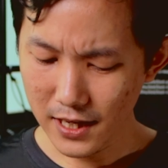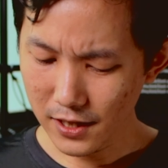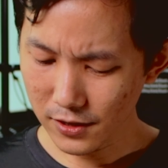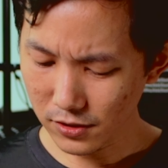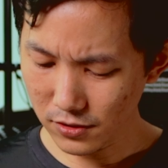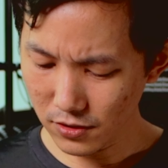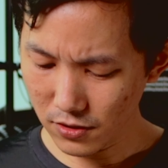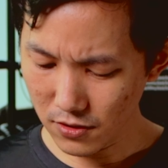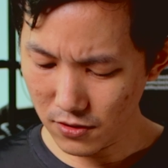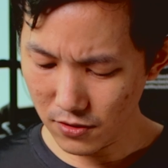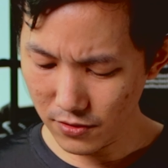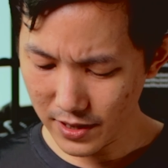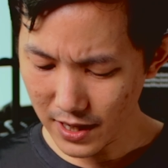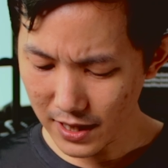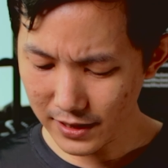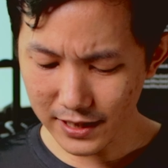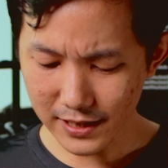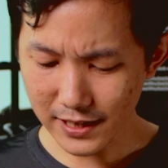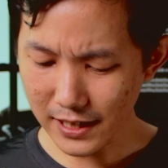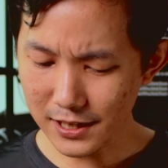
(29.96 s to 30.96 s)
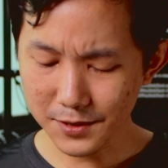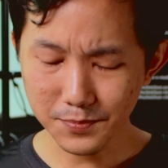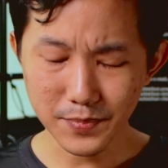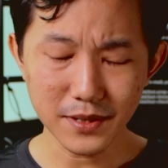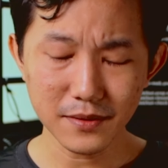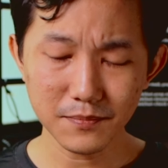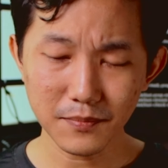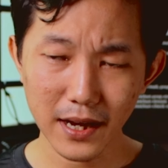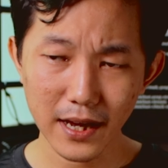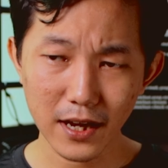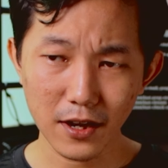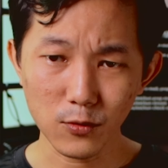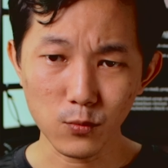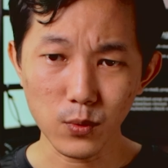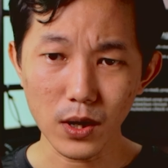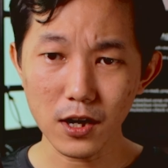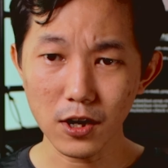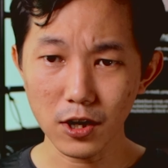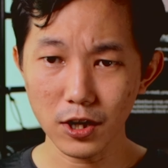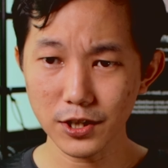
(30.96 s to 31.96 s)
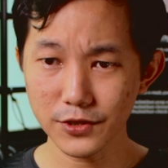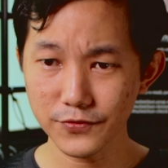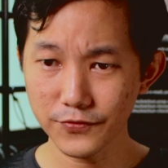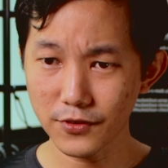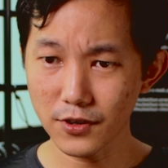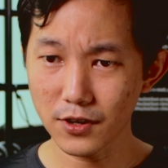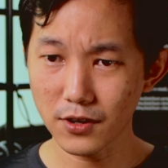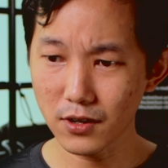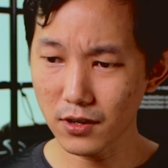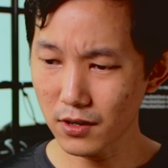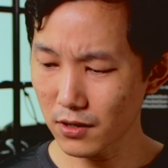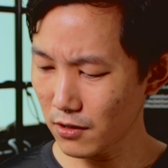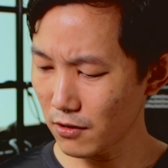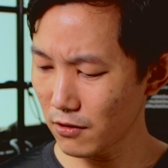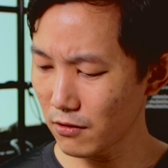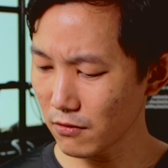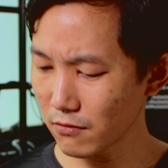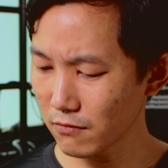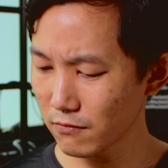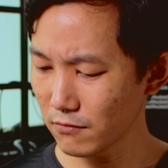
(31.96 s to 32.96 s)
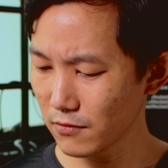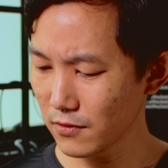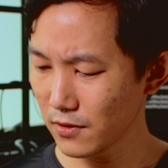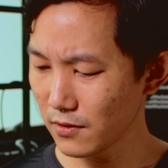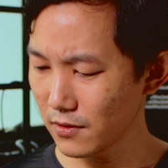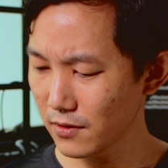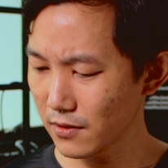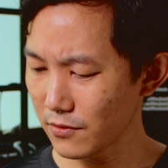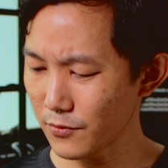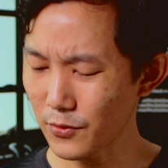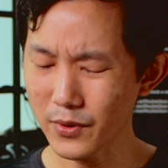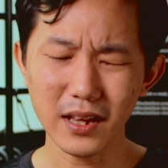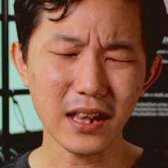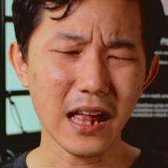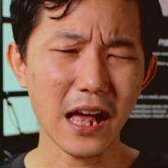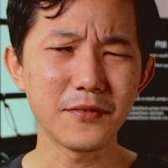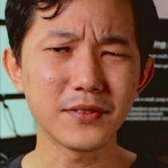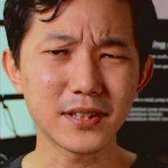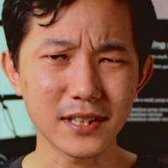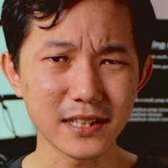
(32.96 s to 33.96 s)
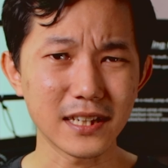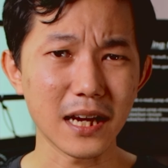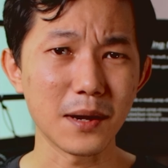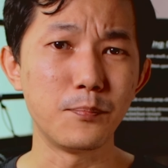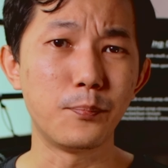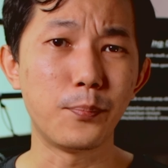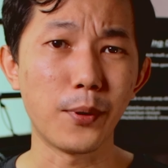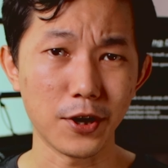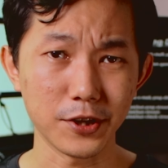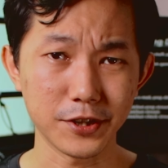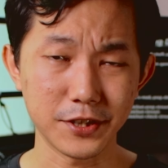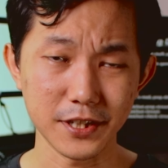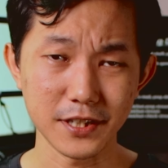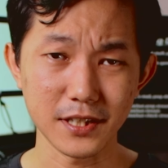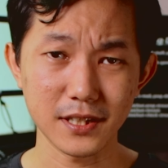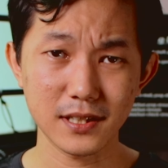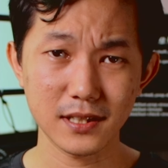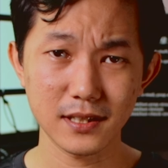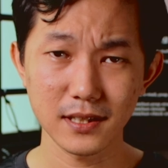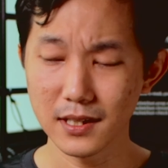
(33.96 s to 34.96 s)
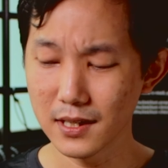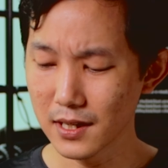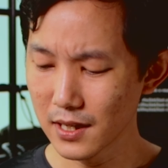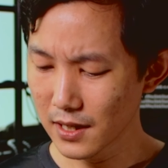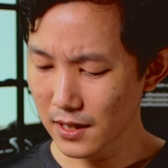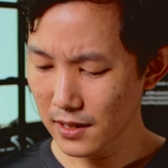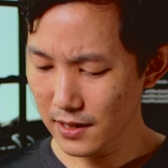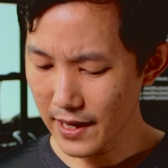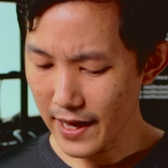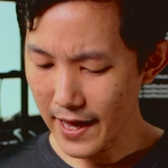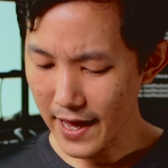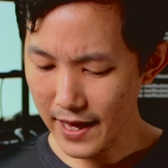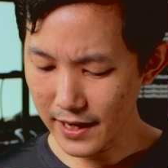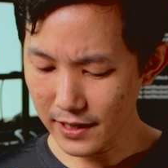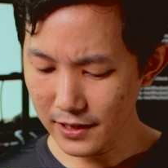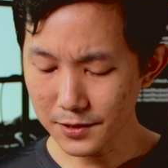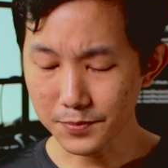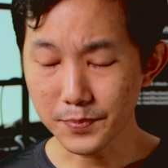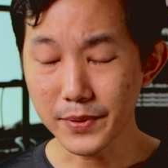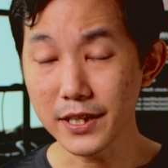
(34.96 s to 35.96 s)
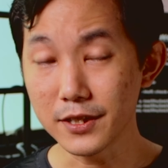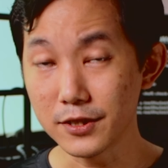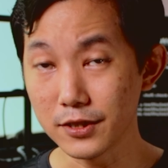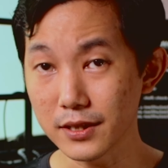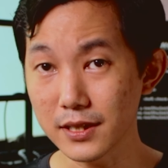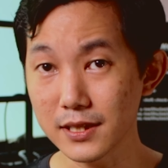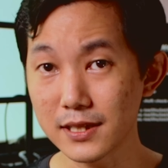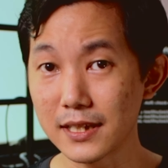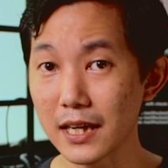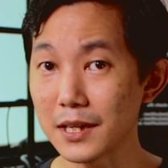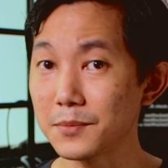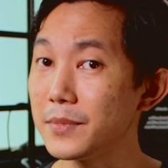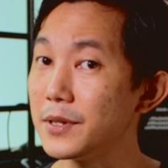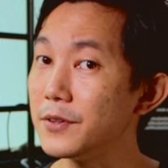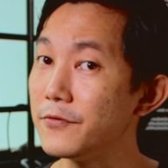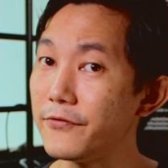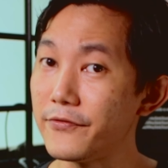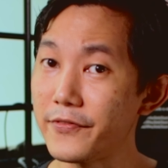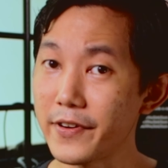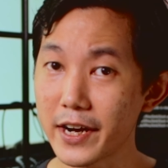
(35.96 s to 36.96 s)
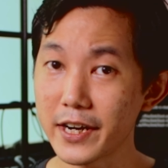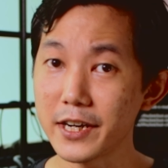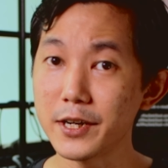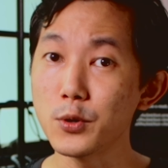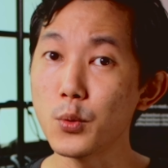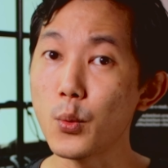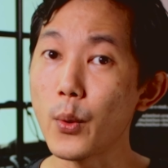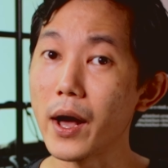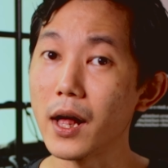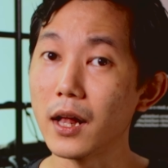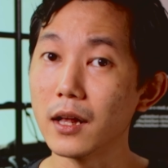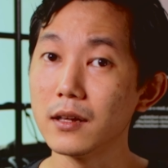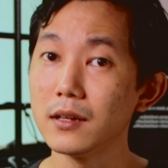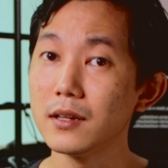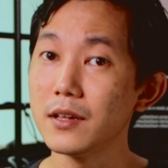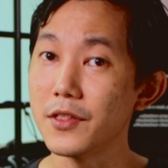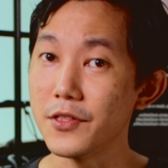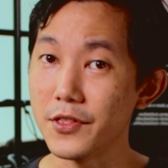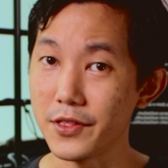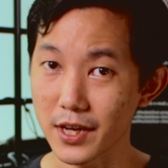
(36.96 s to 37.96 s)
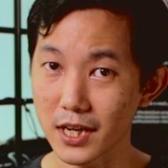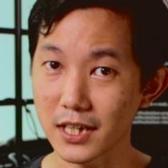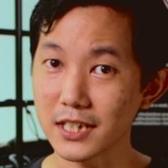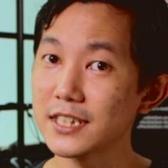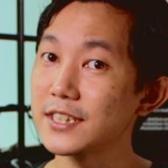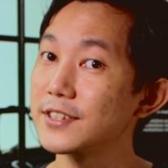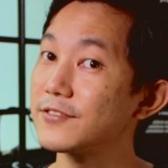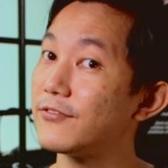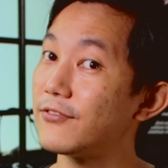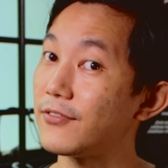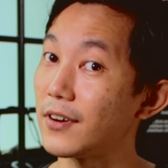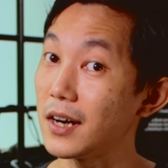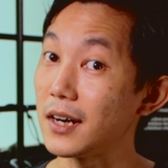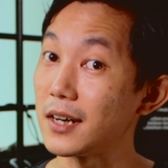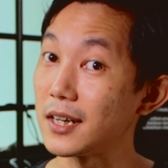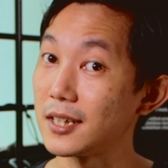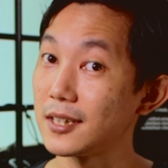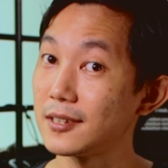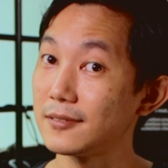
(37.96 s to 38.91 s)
So yeah, this has been my workhorse for, well, ever since I bought this. And it's pretty good, it's done me very well thus far.